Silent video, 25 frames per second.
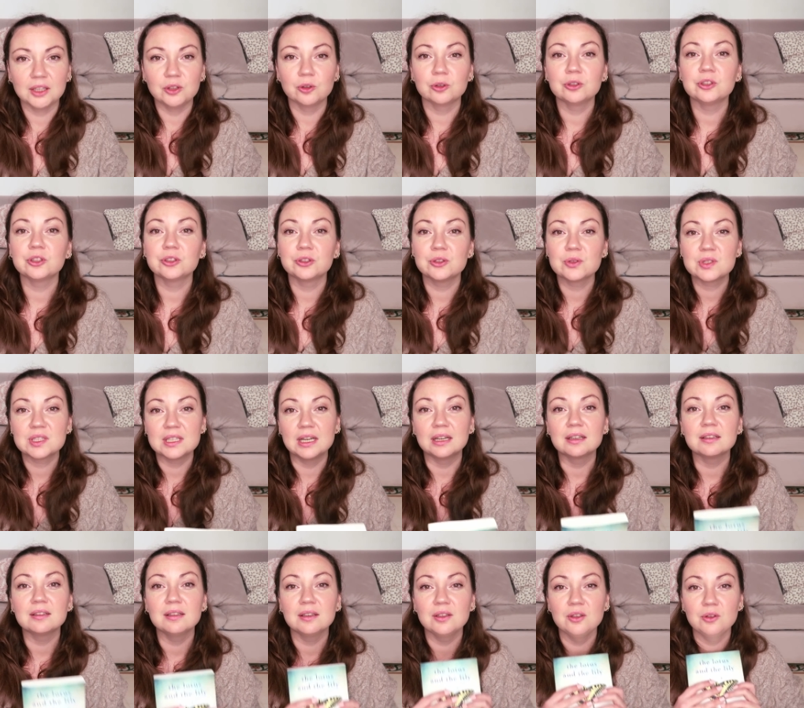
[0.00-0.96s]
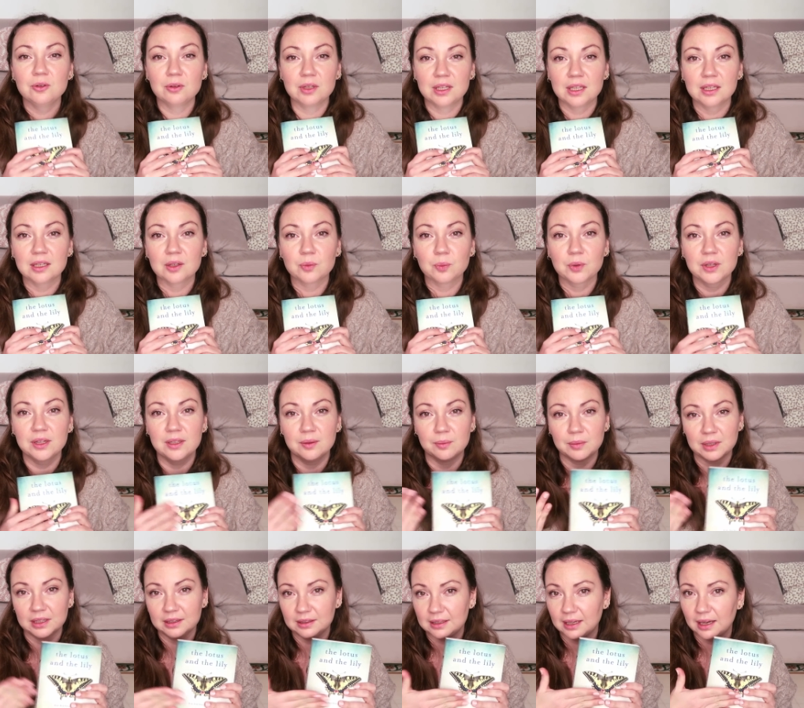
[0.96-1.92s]
in order to start the new year with the
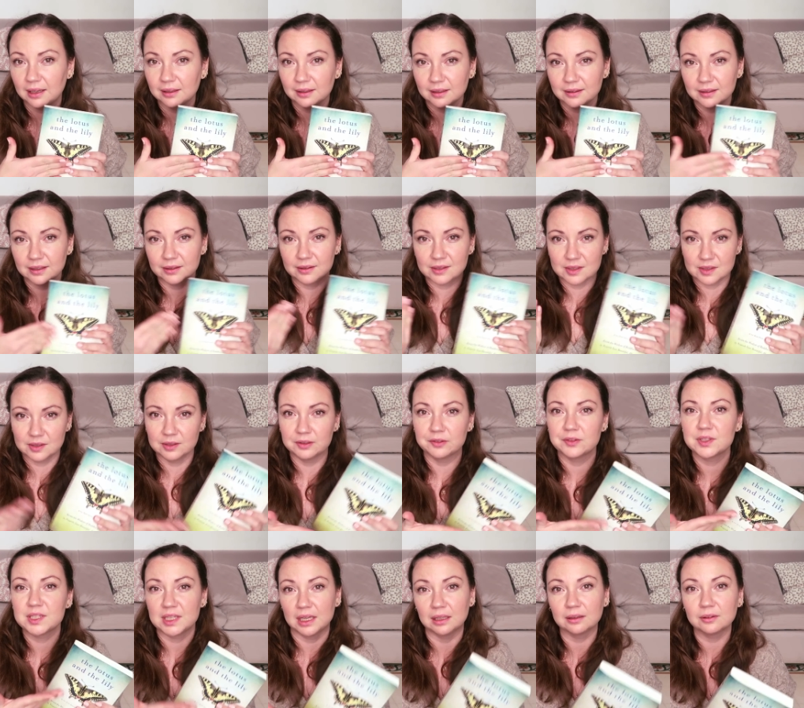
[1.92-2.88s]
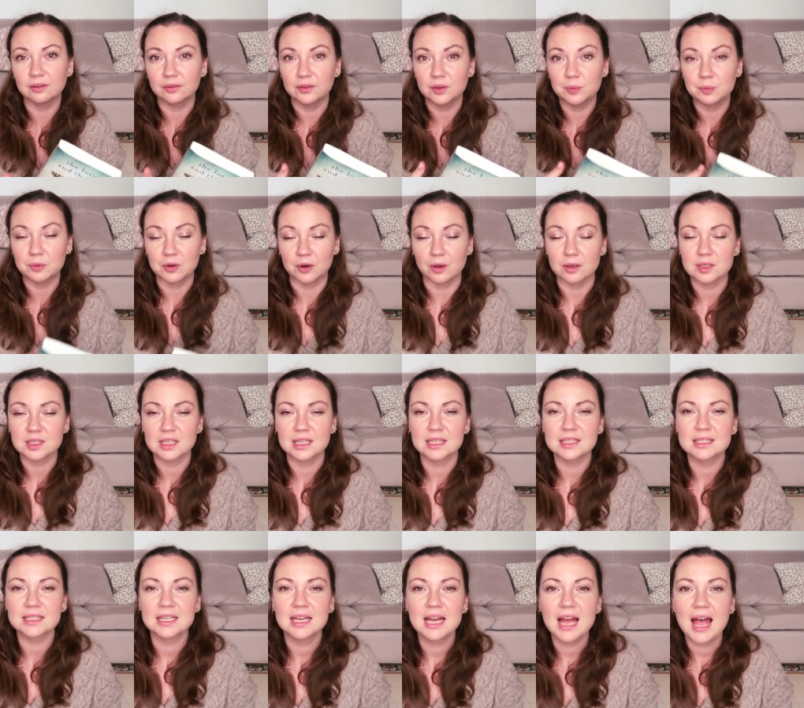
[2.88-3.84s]
mandala that is the result of the
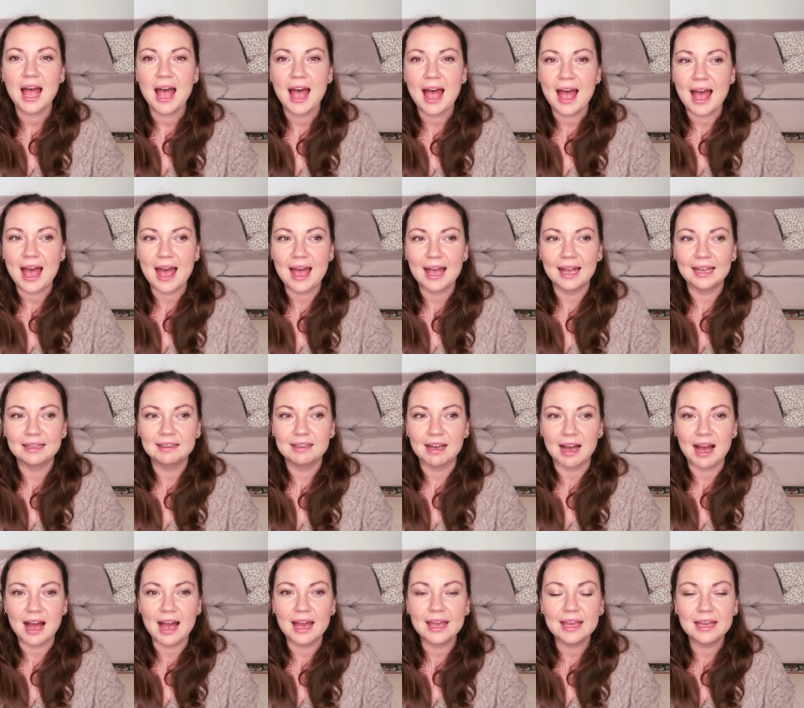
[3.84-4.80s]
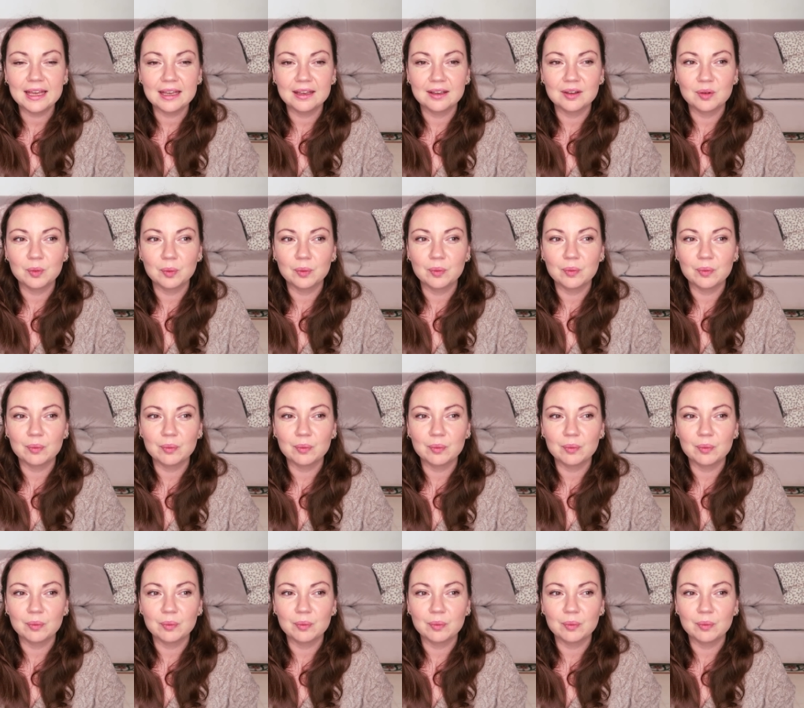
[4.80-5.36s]
process. And I